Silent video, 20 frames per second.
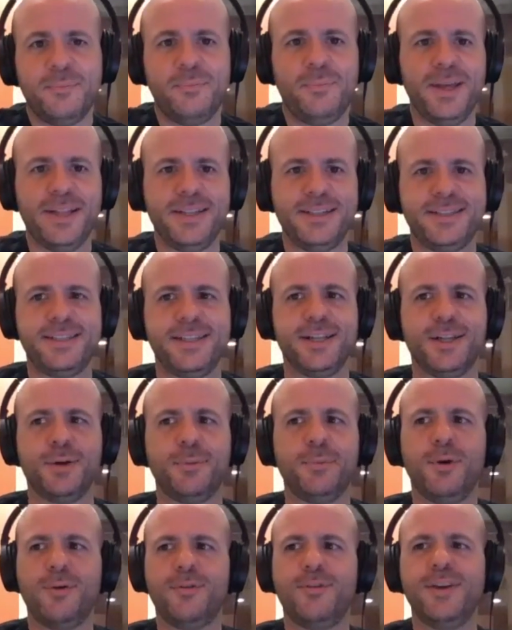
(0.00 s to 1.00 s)
Ben Stiller
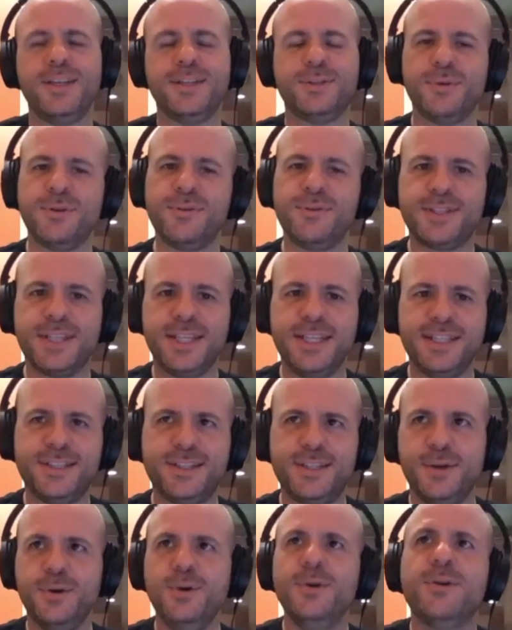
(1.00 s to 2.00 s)
movies. We've seen
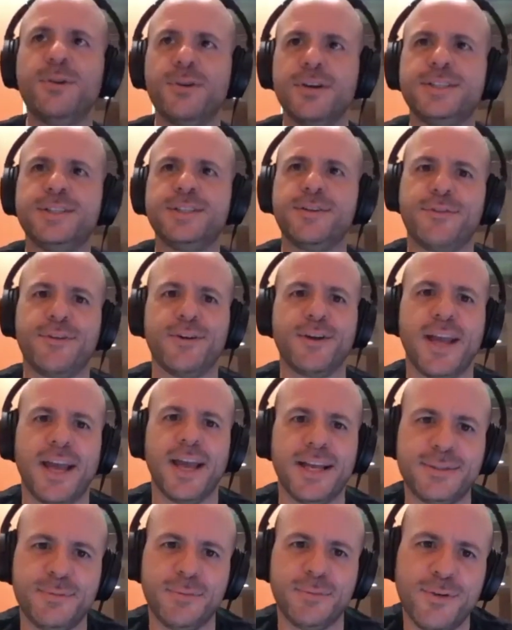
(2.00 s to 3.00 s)
two Christopher
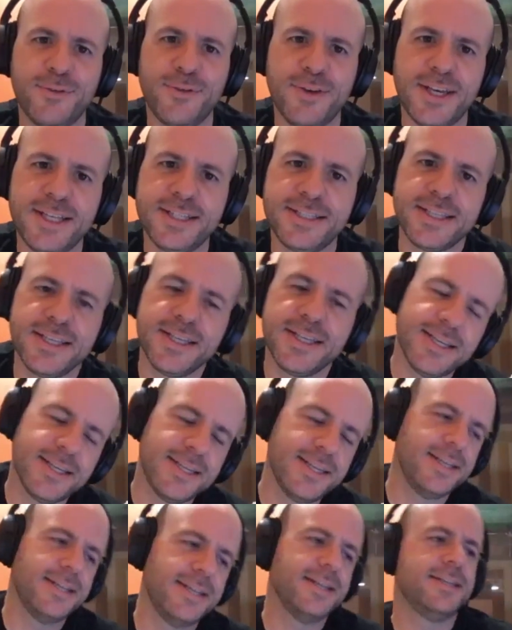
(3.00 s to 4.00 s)
Guest movies.
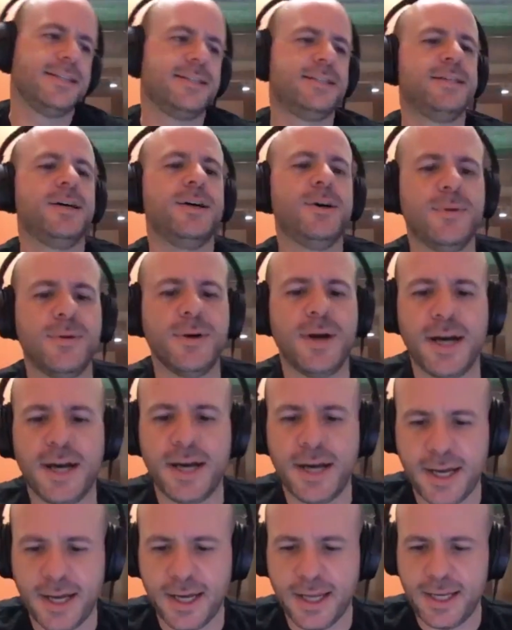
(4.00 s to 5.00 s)
So
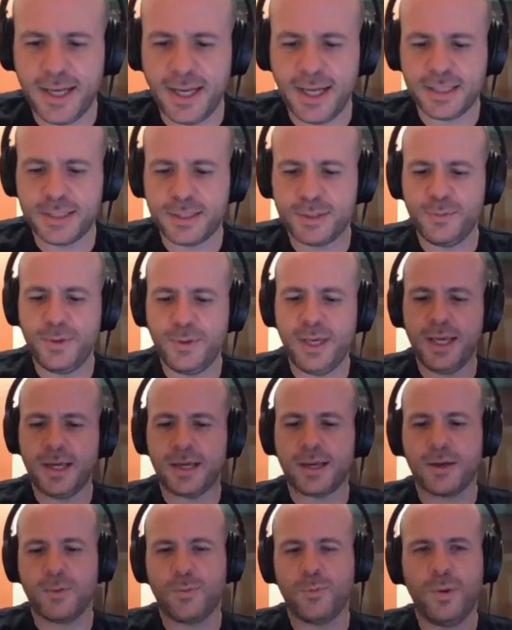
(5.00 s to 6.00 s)
uh, next
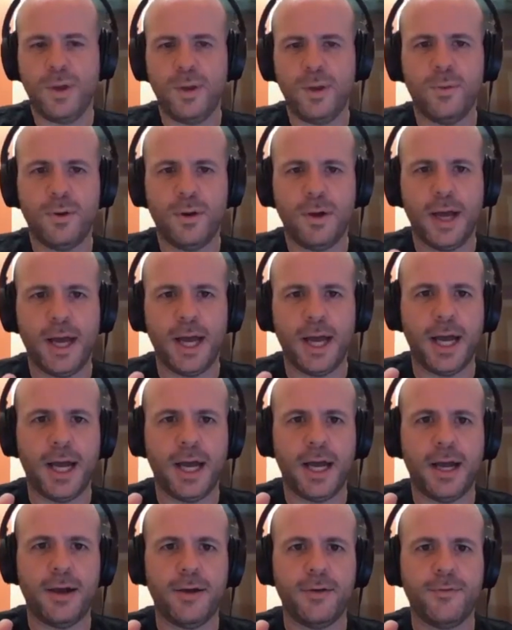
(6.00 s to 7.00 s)
week we will
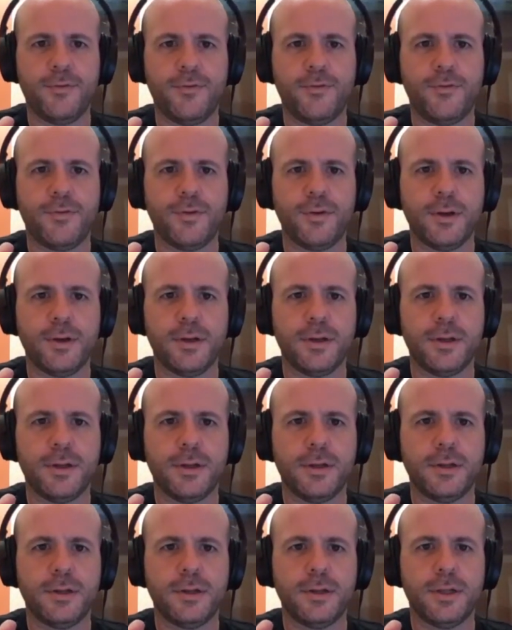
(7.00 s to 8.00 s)
have
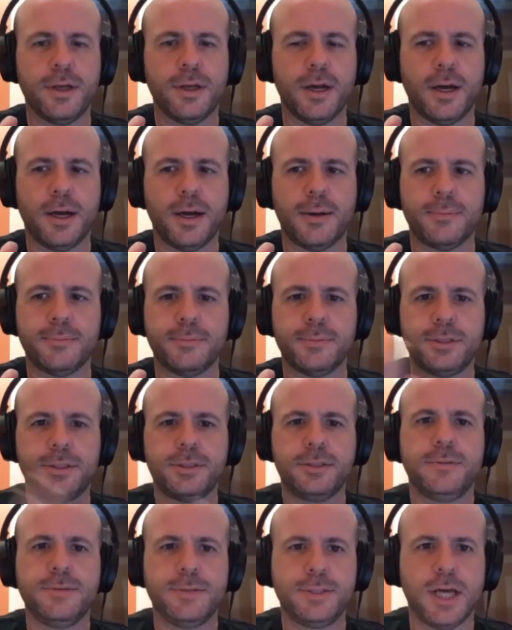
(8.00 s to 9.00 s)
um,
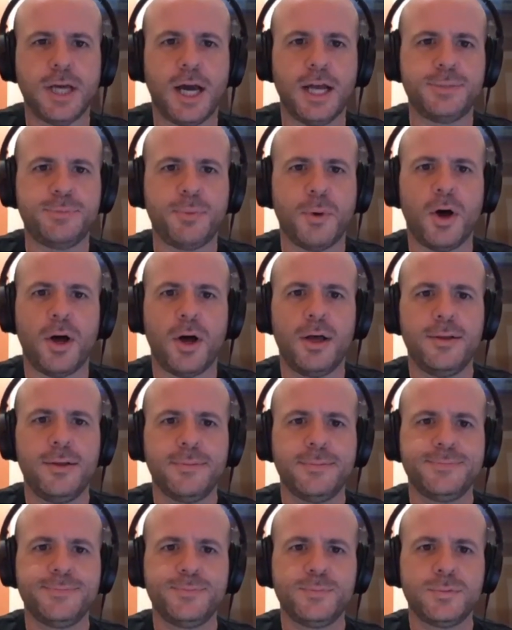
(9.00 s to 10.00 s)
Dodgeball.
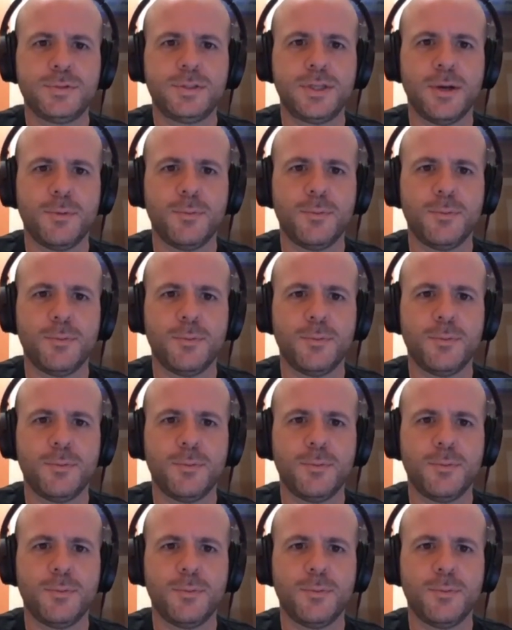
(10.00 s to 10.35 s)
So I'm